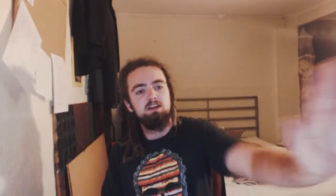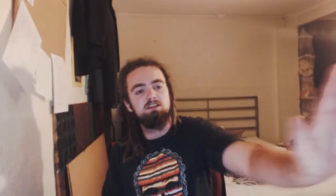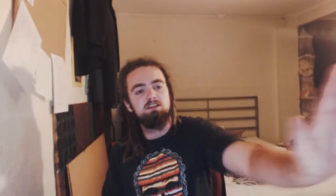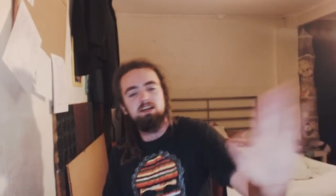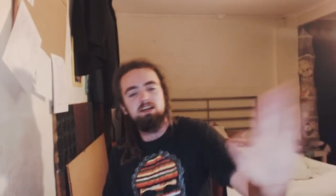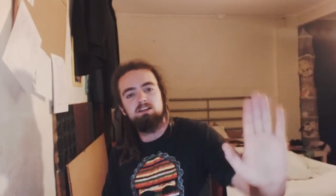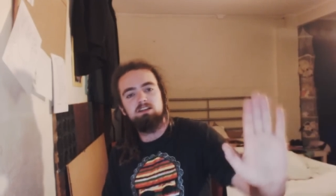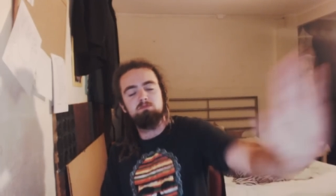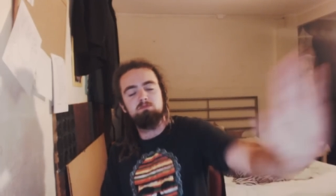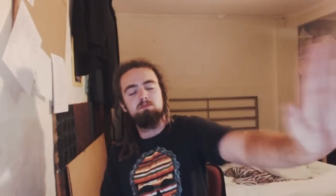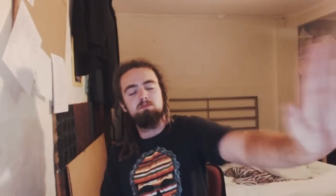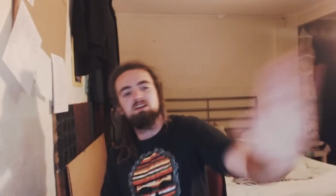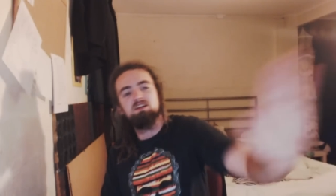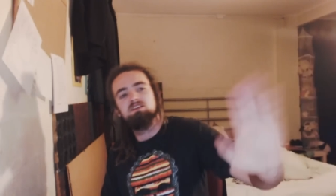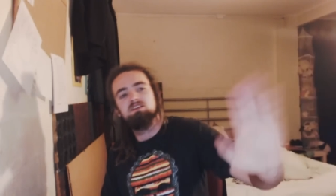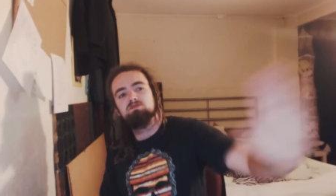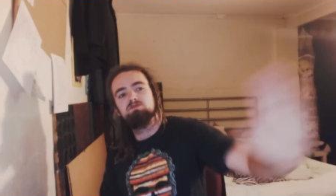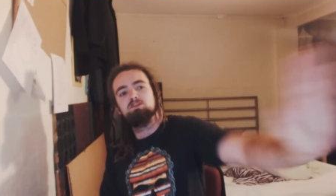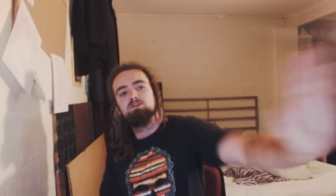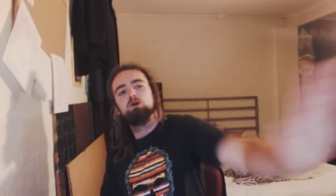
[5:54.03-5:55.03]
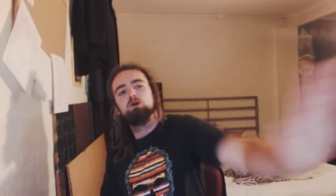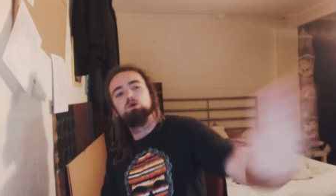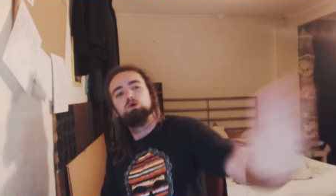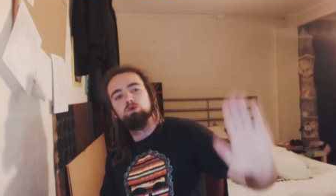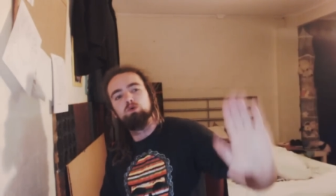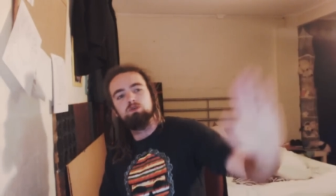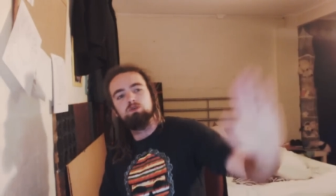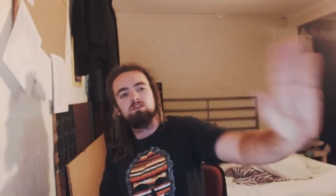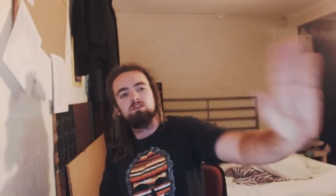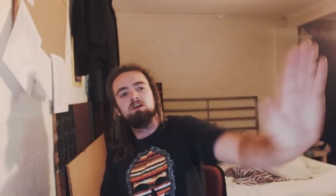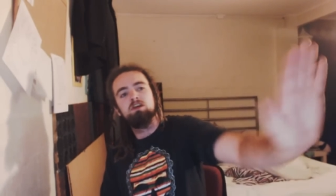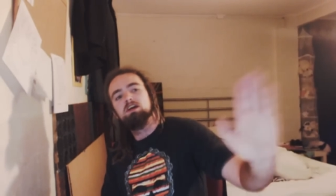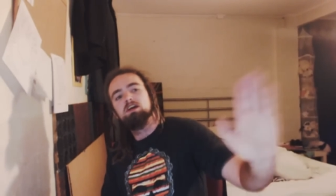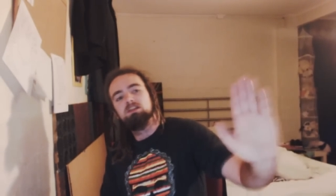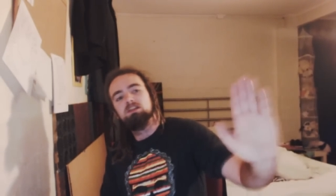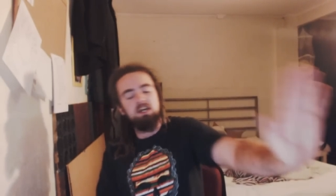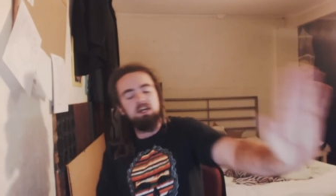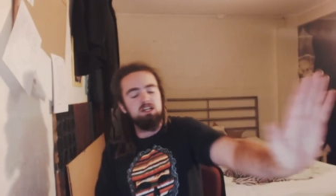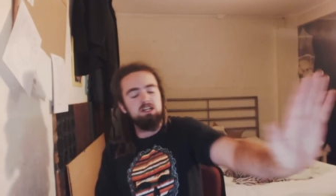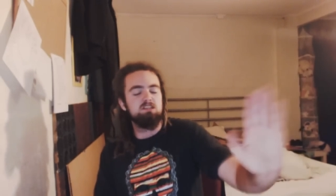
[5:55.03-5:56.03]
Tits means views.
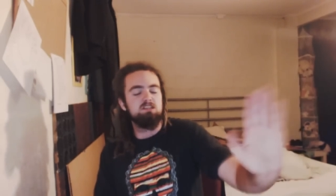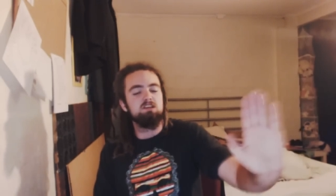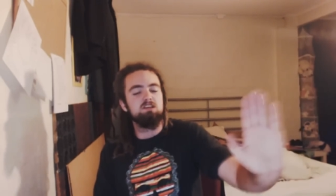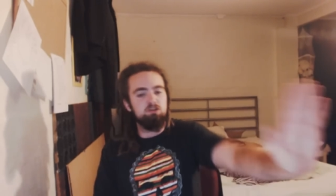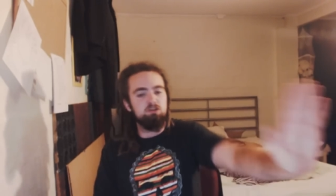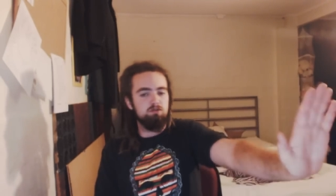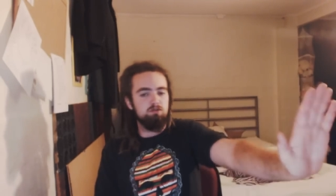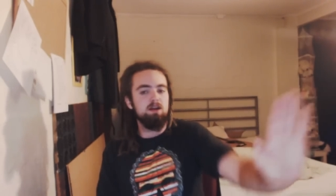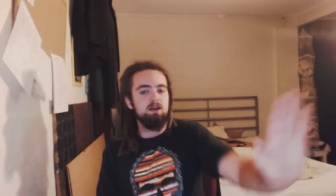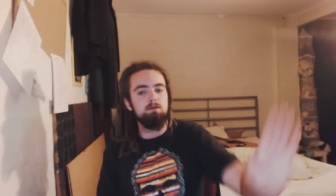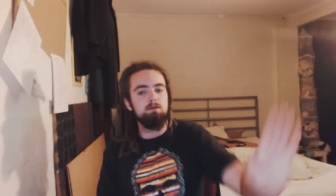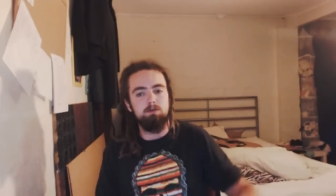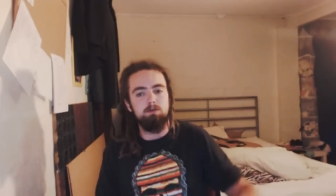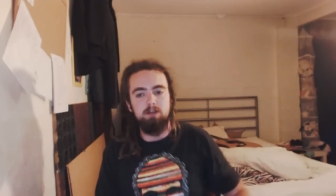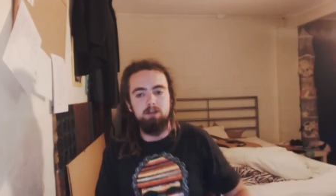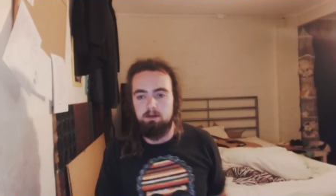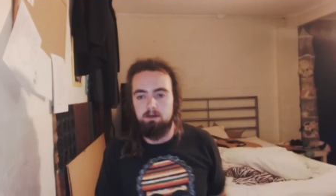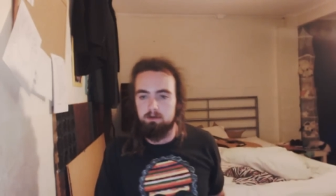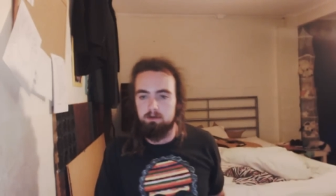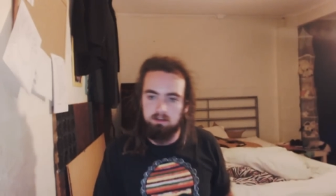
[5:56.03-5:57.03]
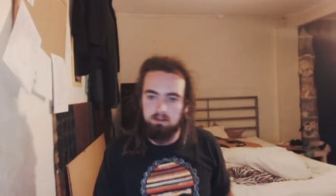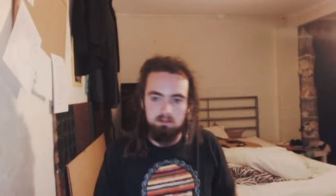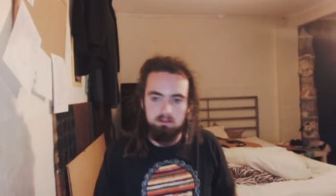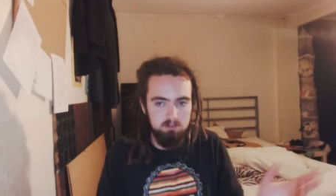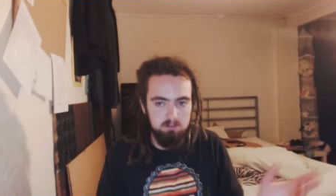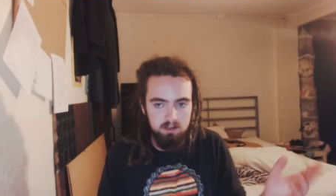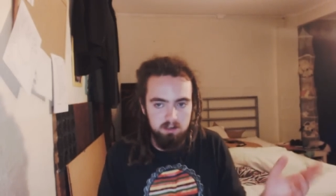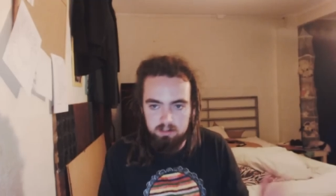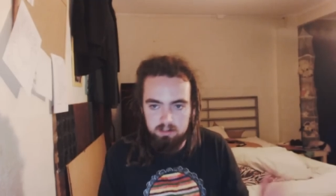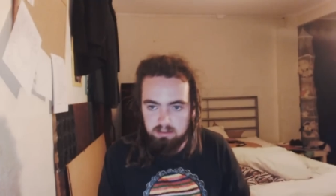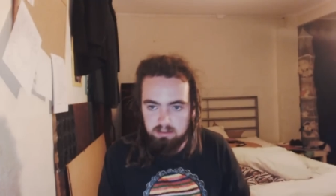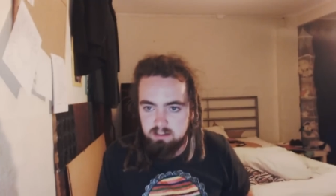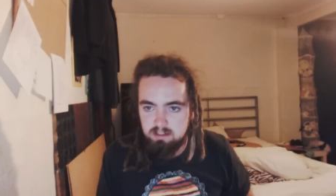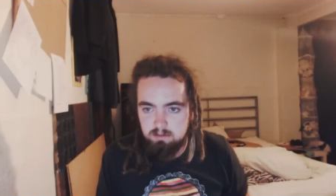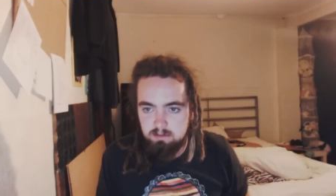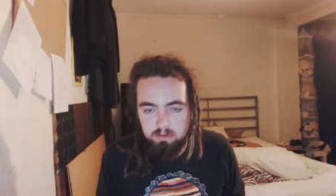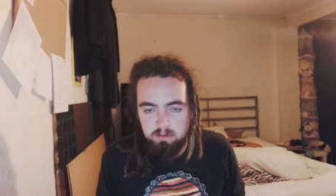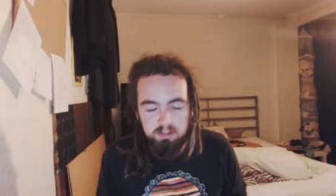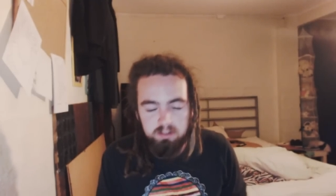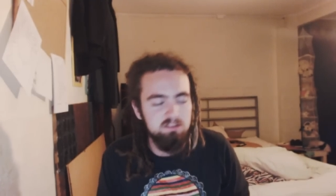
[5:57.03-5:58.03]
Tits are credible. Anyway, that's digressing
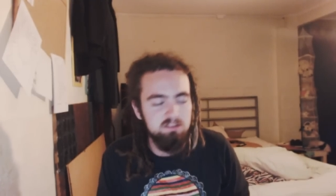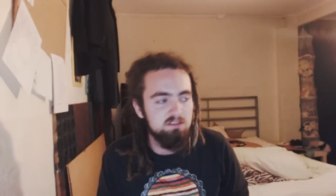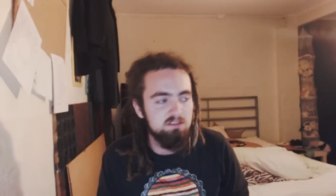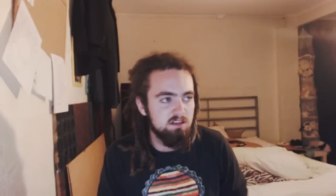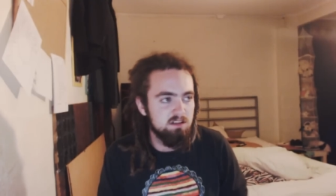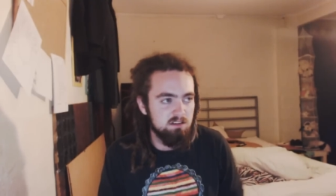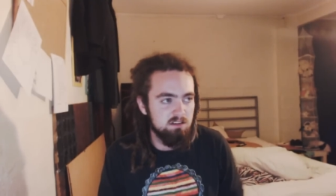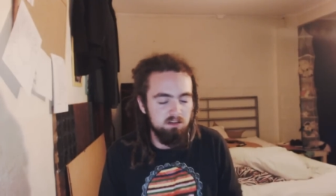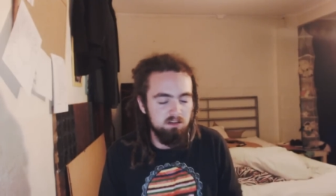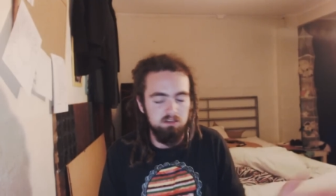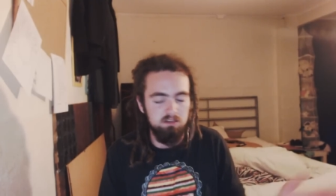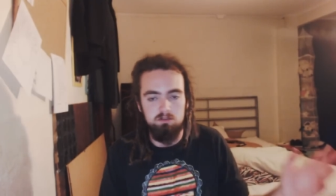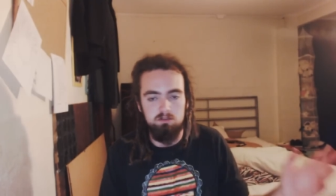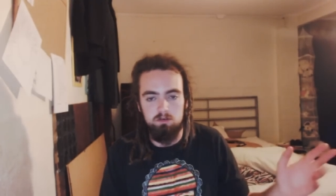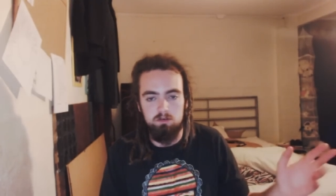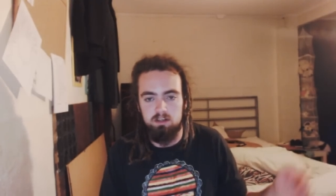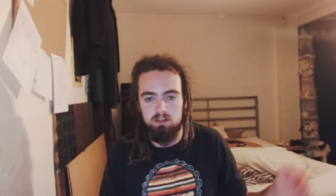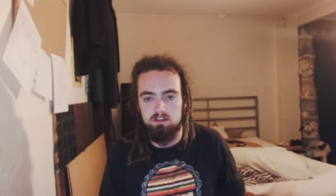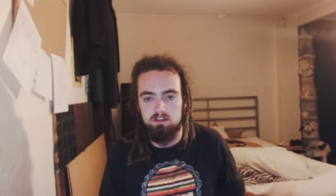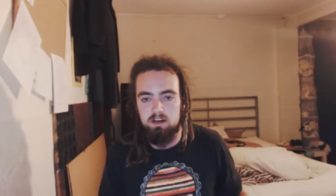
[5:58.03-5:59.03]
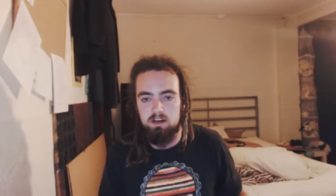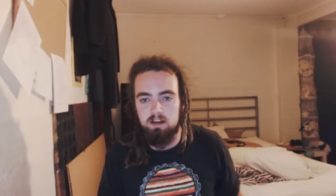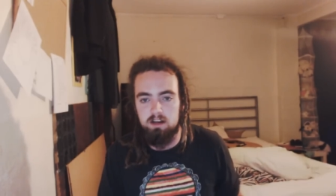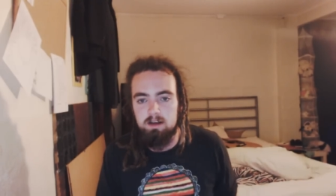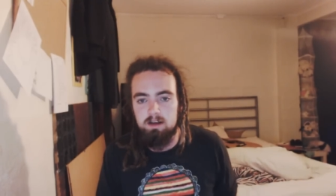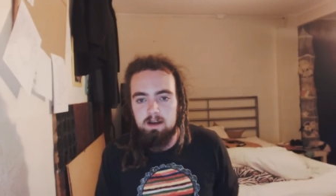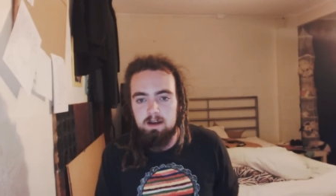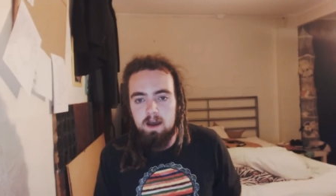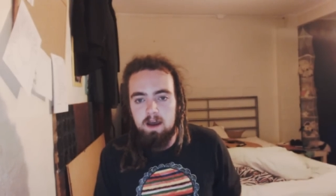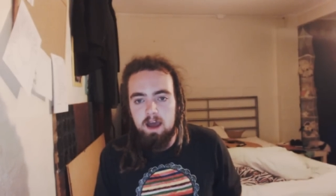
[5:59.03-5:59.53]
even more. That's, that's another story entirely.